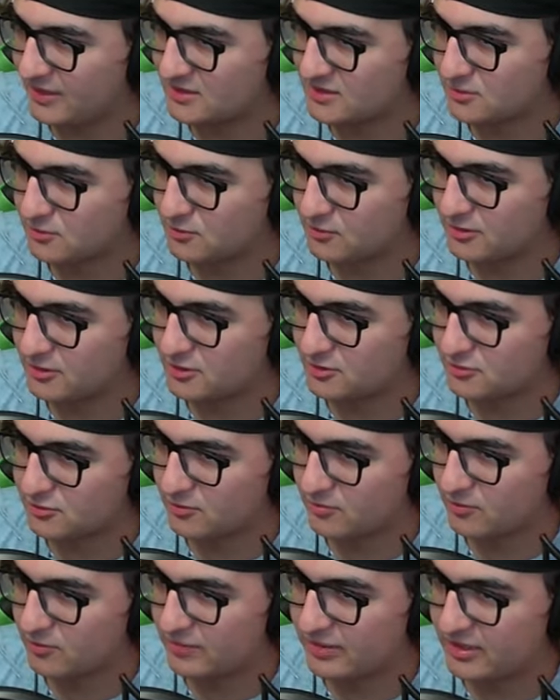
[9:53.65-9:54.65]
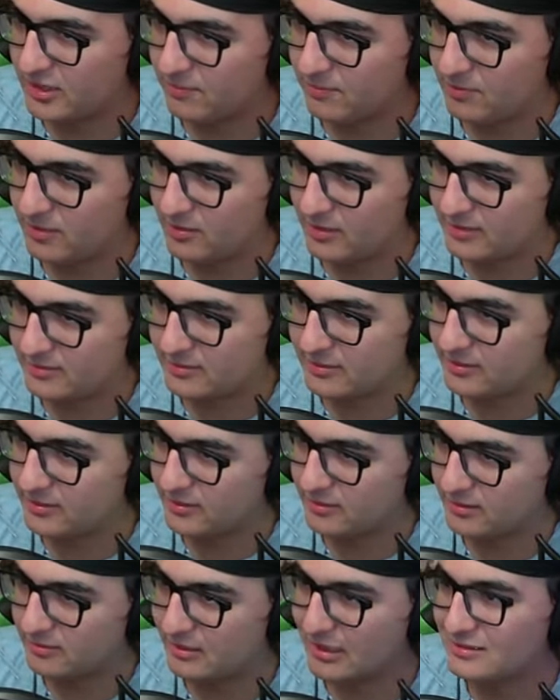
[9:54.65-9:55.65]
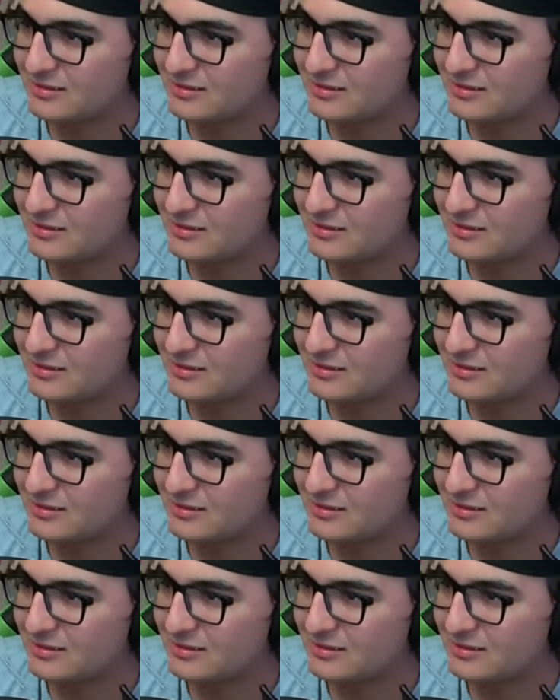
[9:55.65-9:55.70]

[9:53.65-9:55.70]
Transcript: storage room where we keep all like the not